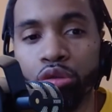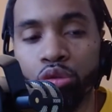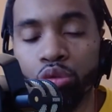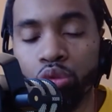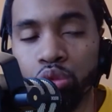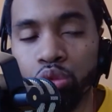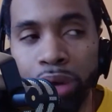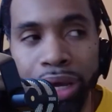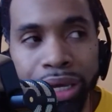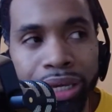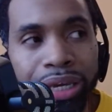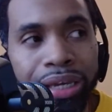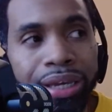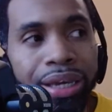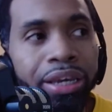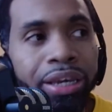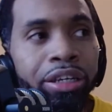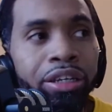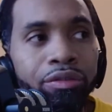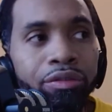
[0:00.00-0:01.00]

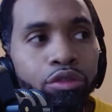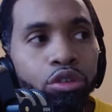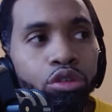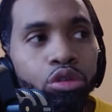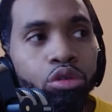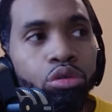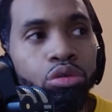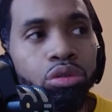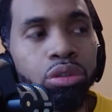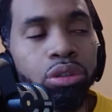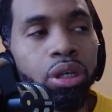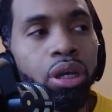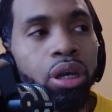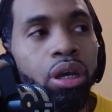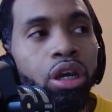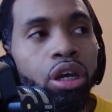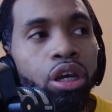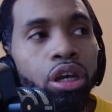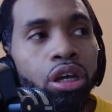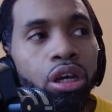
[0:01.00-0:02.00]
Winging interviews
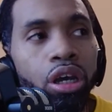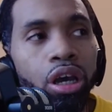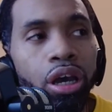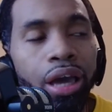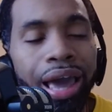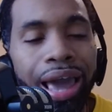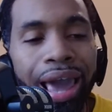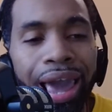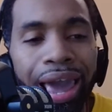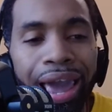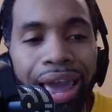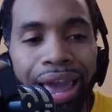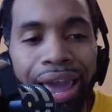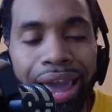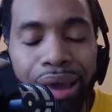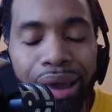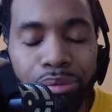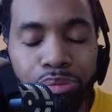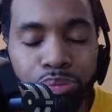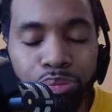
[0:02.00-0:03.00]

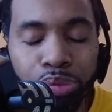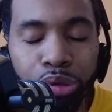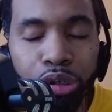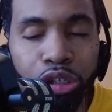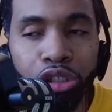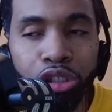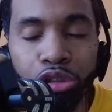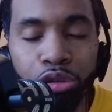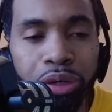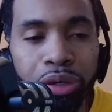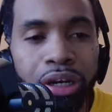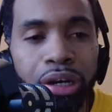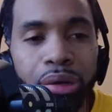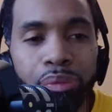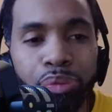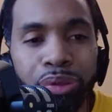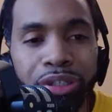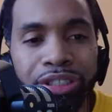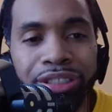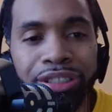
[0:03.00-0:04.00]
put you in
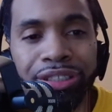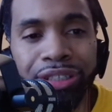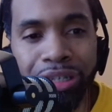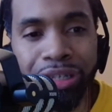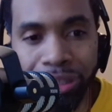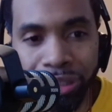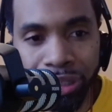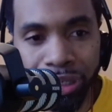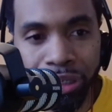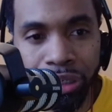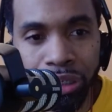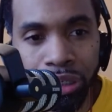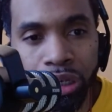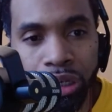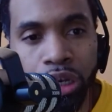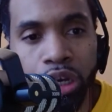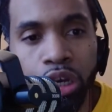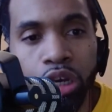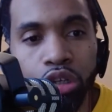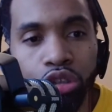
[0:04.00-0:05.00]
a position
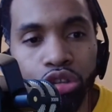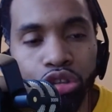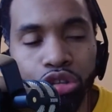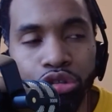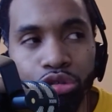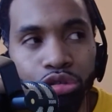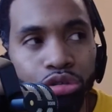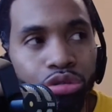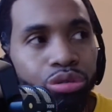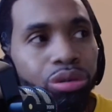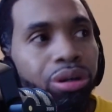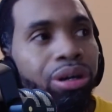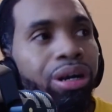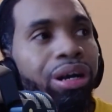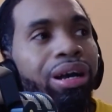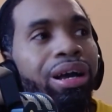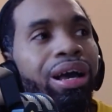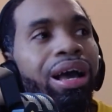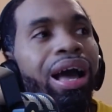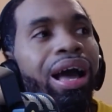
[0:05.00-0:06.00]
to
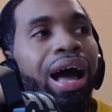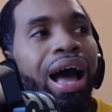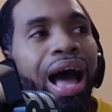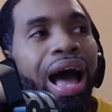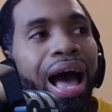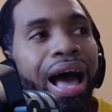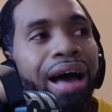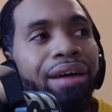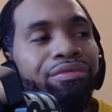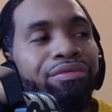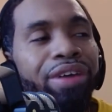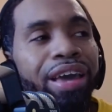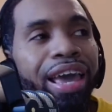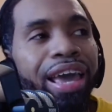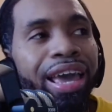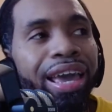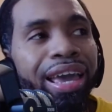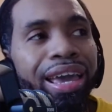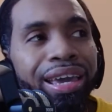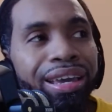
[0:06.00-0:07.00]
have
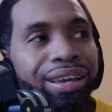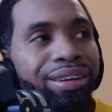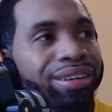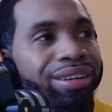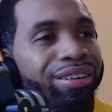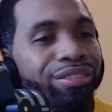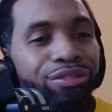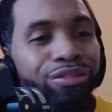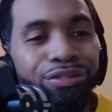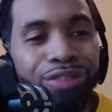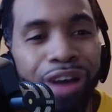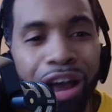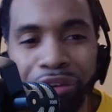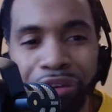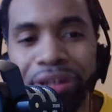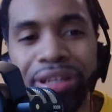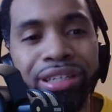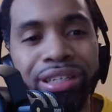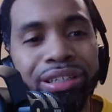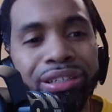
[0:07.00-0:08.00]
a
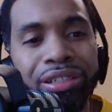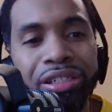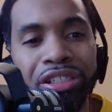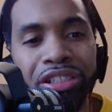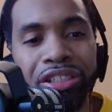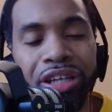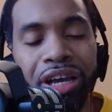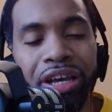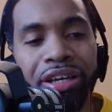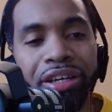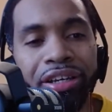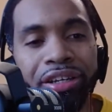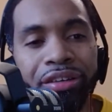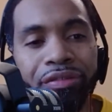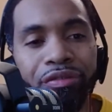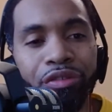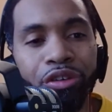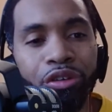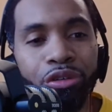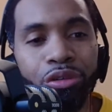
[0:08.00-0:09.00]
very cliche
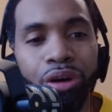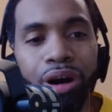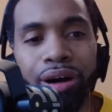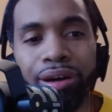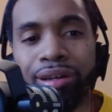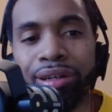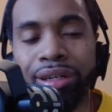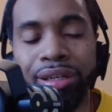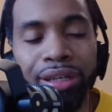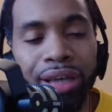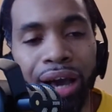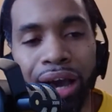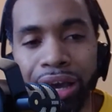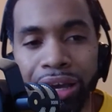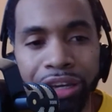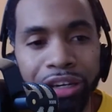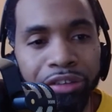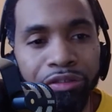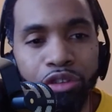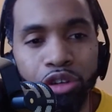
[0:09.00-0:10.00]
interview, a
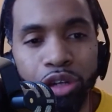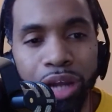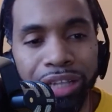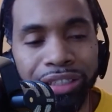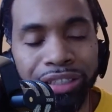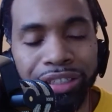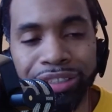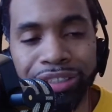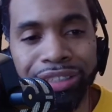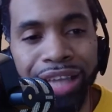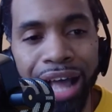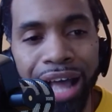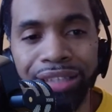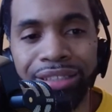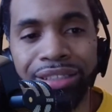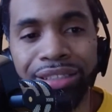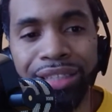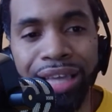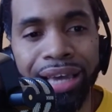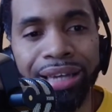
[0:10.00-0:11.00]
interview that does
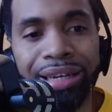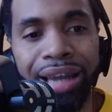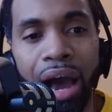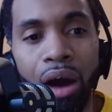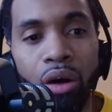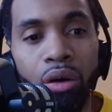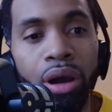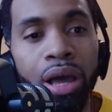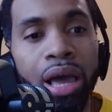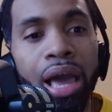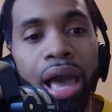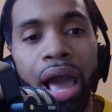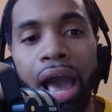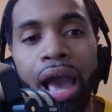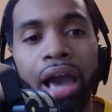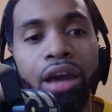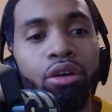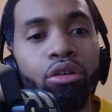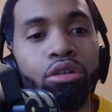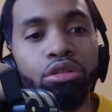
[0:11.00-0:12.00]
not stand out,
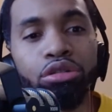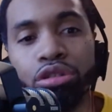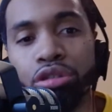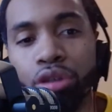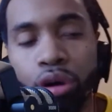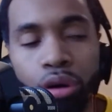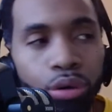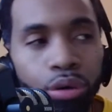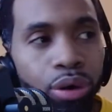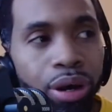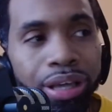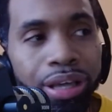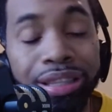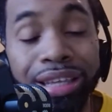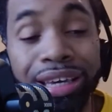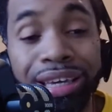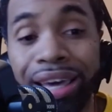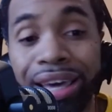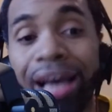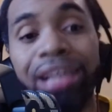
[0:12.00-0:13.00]
and also
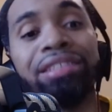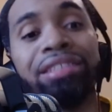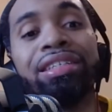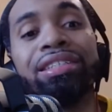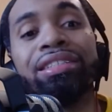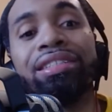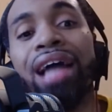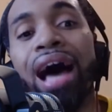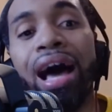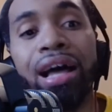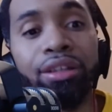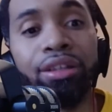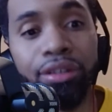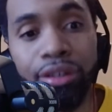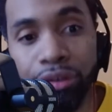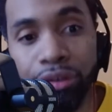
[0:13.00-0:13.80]
the guest is not